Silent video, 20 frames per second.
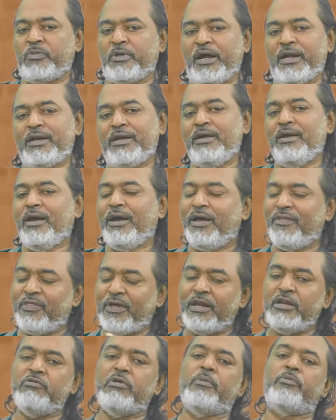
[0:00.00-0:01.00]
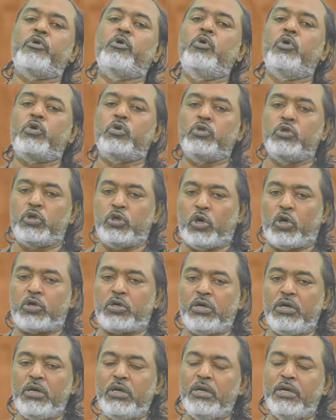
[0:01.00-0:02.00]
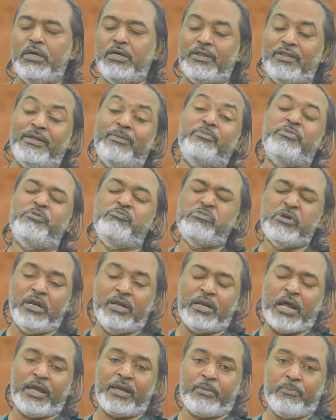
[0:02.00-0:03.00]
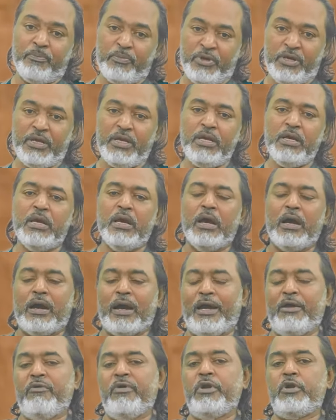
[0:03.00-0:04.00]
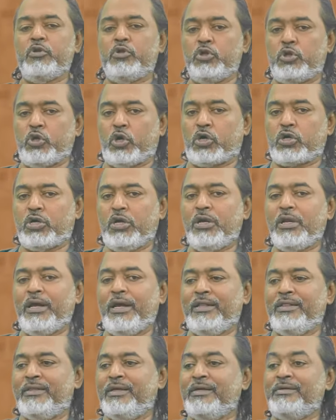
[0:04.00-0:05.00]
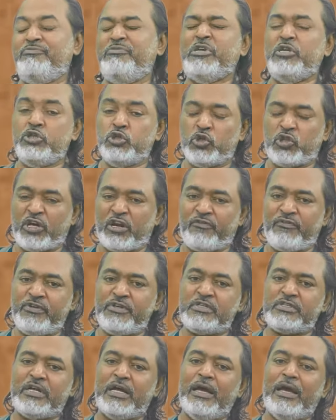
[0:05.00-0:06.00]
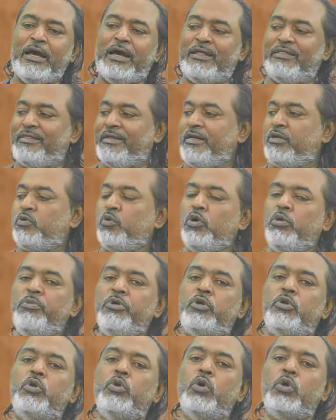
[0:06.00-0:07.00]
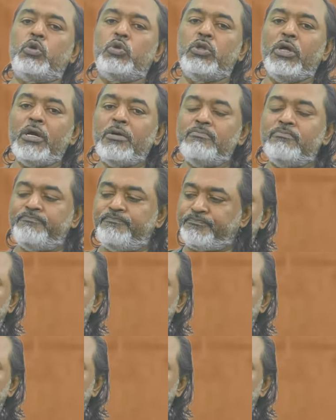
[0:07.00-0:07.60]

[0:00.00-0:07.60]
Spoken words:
that, and then you have to go to the doctor. Like me, I went to the doctor and then physiotherapist, and they told me to go to the